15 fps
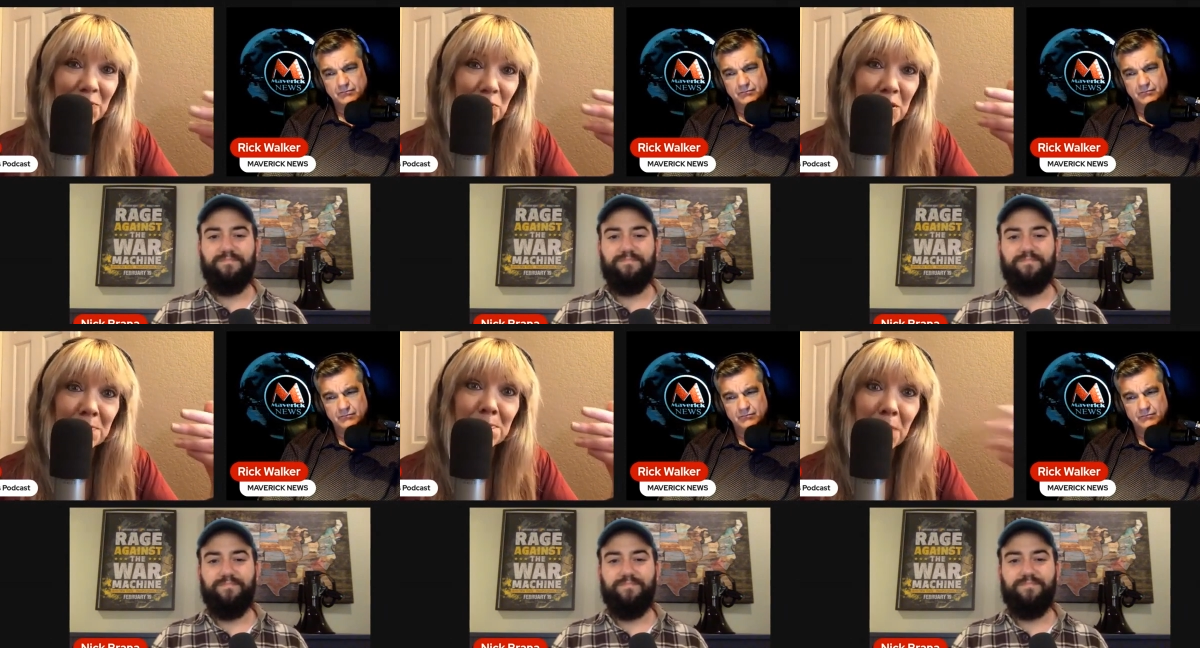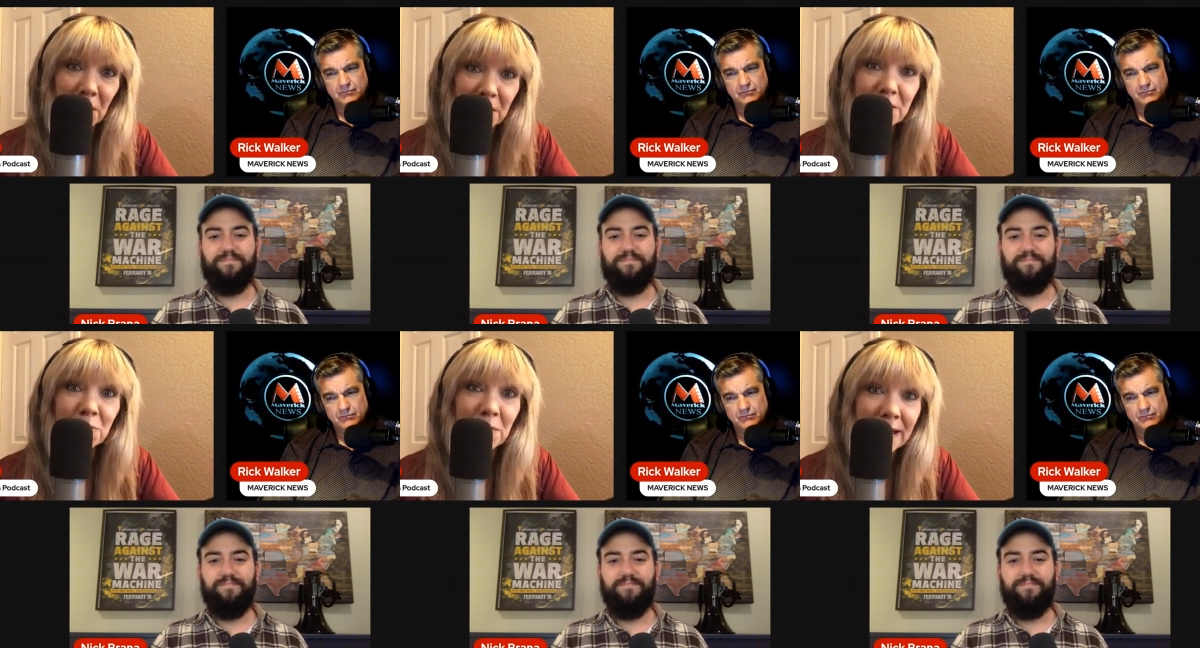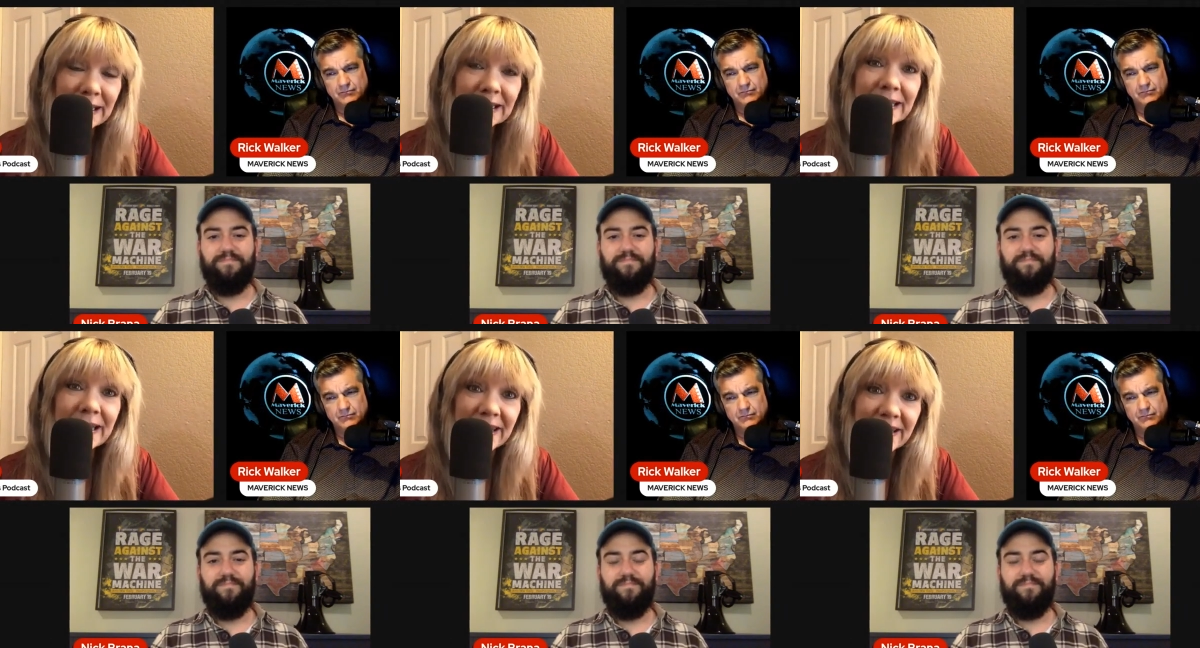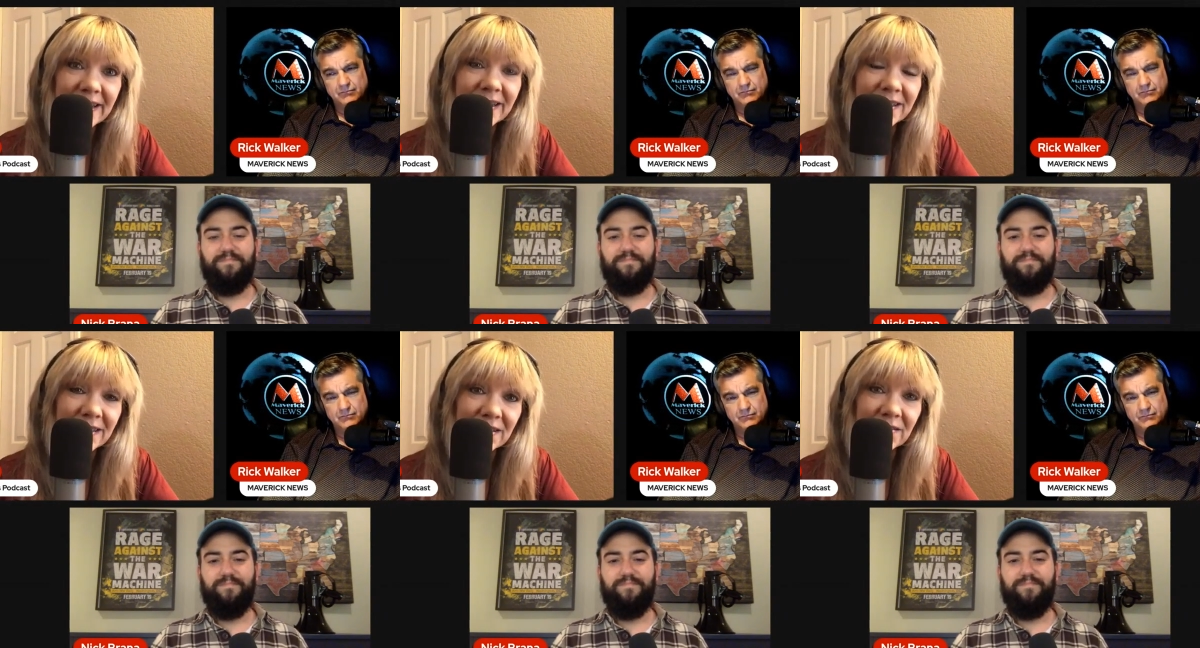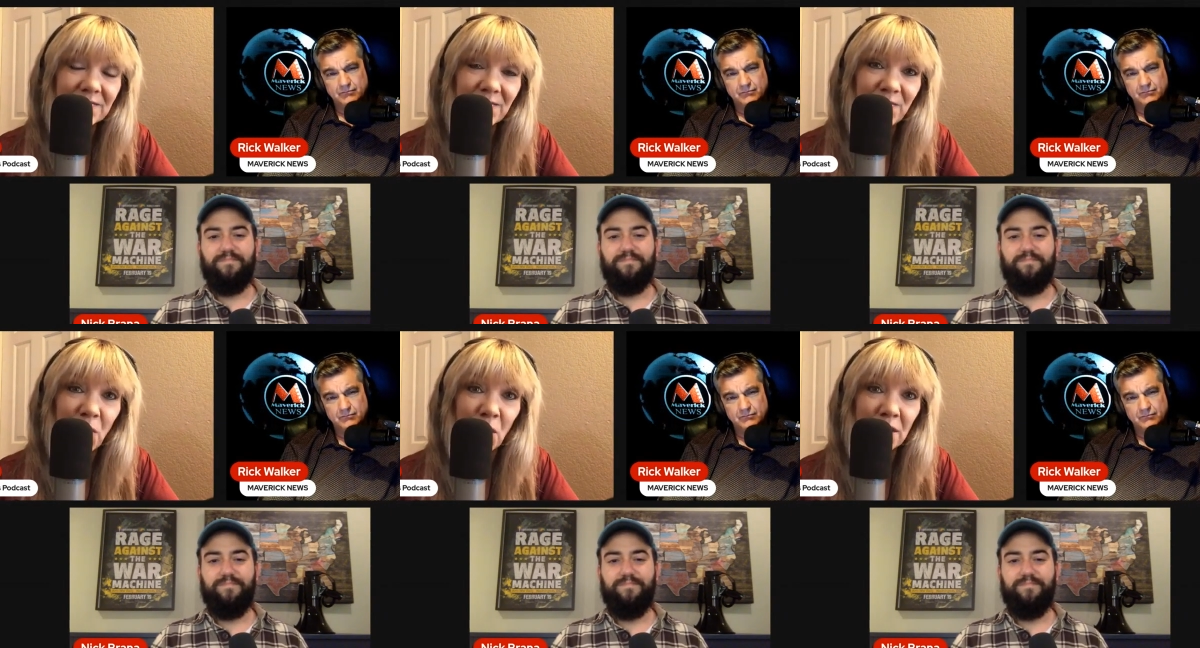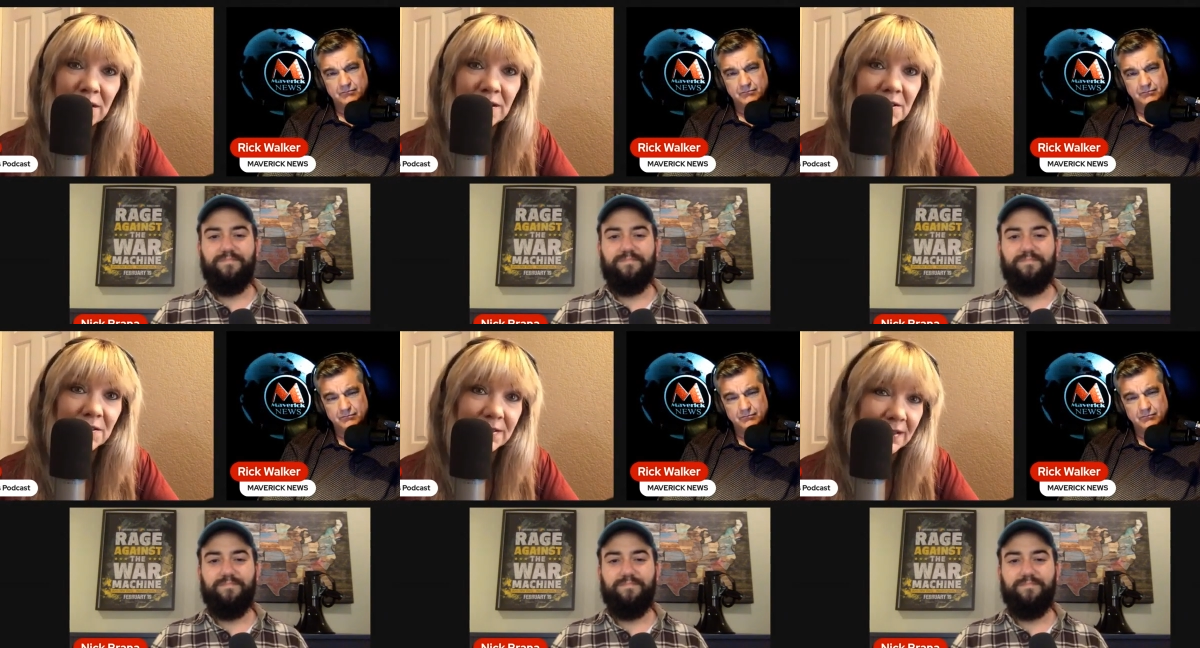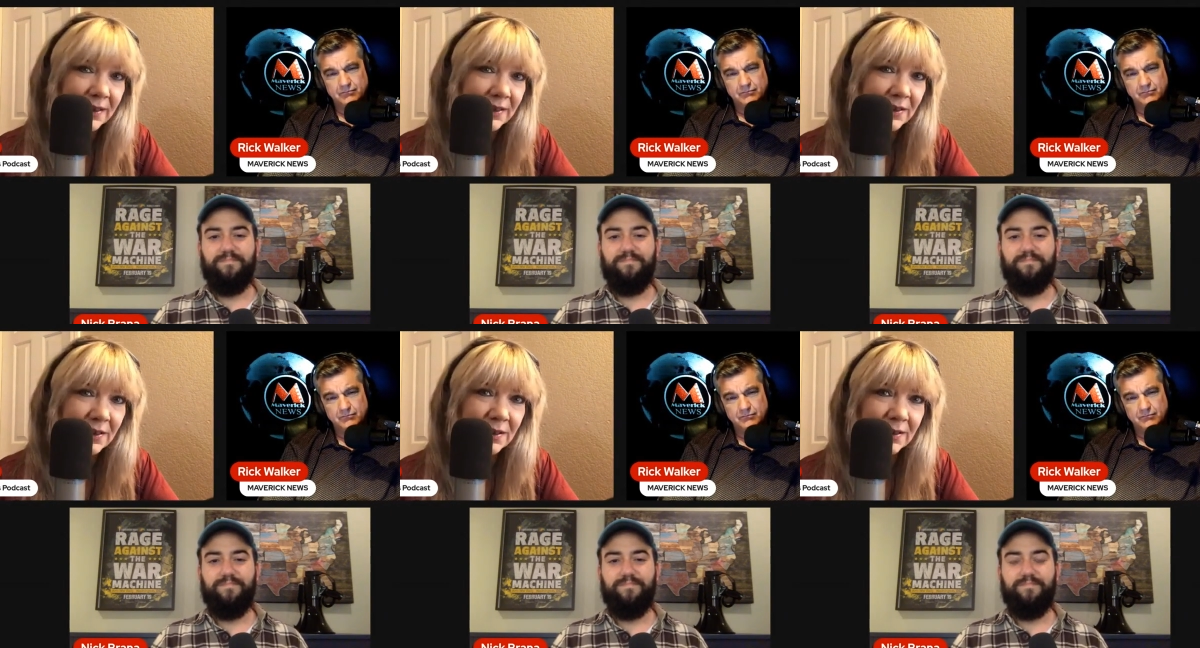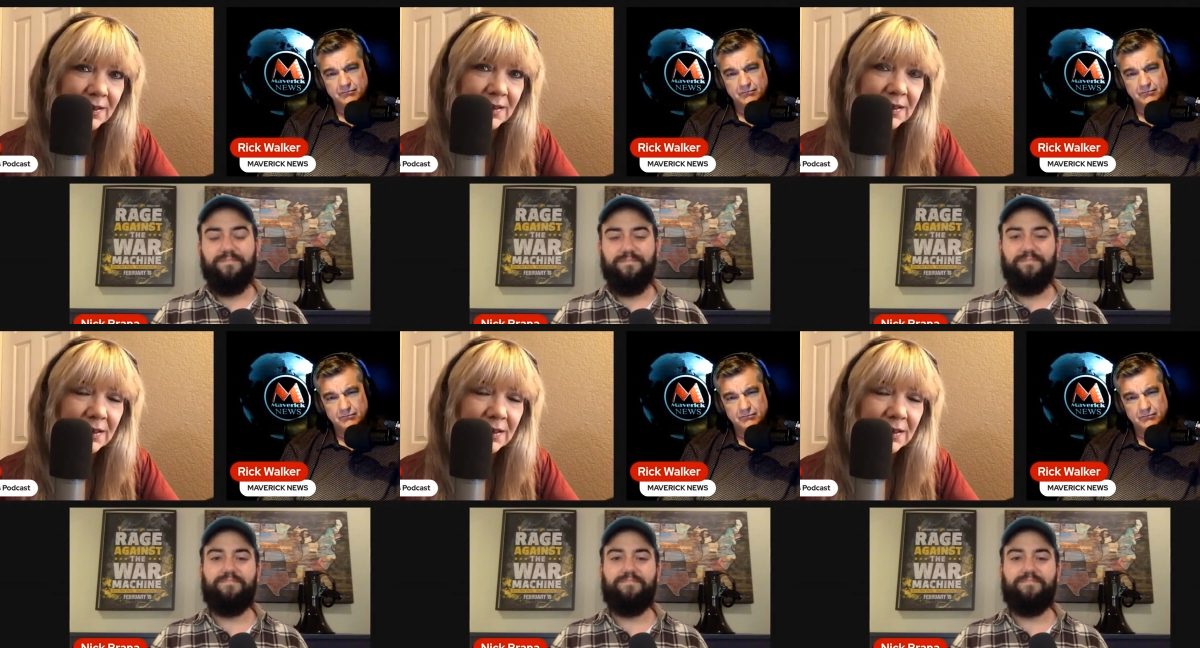Speaker 1: when Bernie ran again four years later,